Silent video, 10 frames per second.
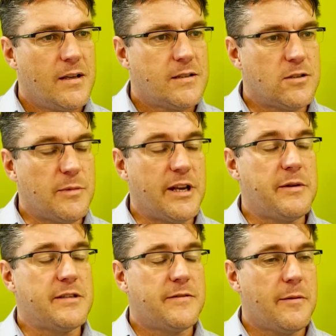So my name
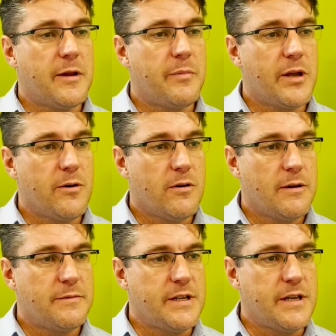is Fabien Peyaud,
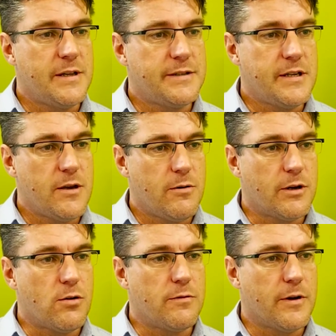I'm the CEO
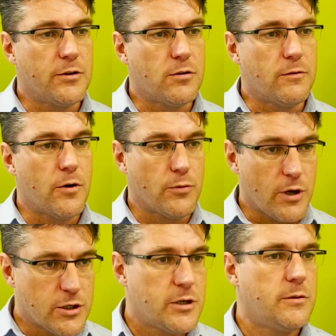and co-founder of
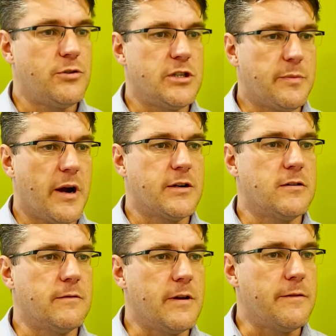Herdwatch, which is part
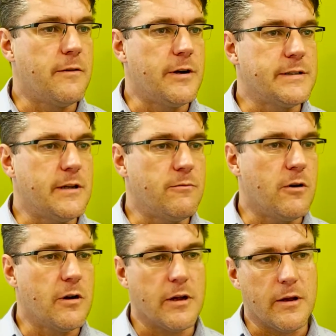of FRS
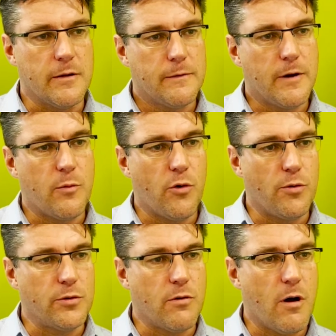Network, a
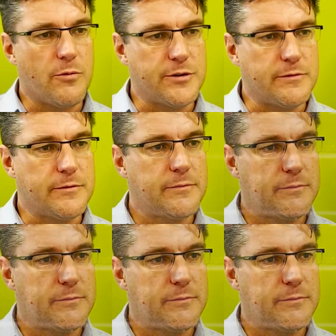farmer-owned cooperative